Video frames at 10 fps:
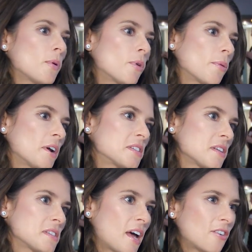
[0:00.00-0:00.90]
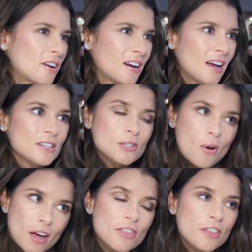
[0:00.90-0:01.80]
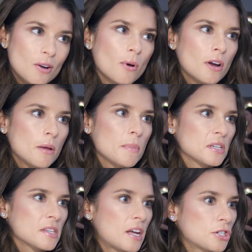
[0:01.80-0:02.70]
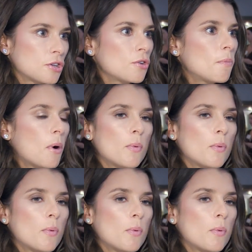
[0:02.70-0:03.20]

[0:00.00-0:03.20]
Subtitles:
and we race on Saturday night, so I think we're going to miss that too.